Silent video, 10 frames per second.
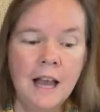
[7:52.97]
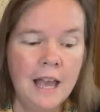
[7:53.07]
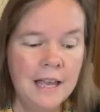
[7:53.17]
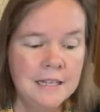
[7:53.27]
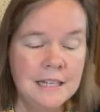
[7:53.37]

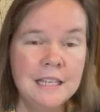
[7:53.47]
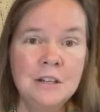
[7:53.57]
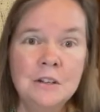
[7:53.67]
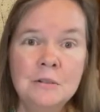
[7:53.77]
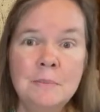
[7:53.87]
And
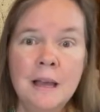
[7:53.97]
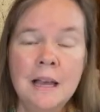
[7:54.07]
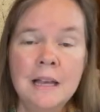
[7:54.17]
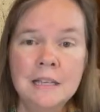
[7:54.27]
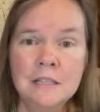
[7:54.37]
in her
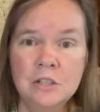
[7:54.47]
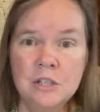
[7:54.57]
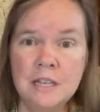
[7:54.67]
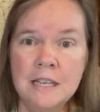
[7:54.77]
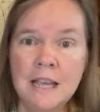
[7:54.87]
bag
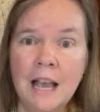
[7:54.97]
she